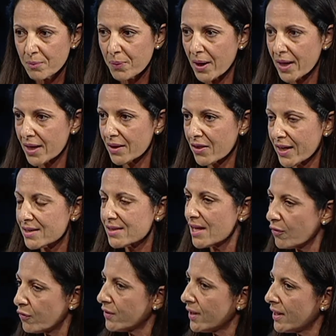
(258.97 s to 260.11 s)
but they
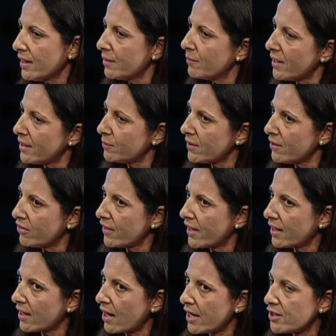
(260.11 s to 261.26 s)
definitely made me
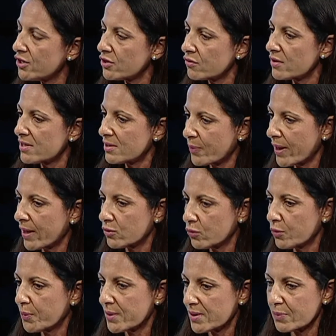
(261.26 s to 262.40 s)
think I should respect
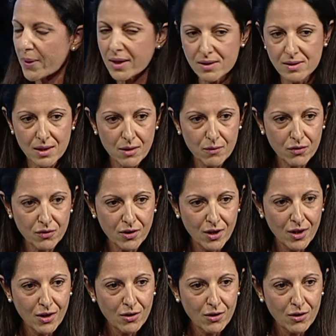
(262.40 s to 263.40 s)
all perspectives.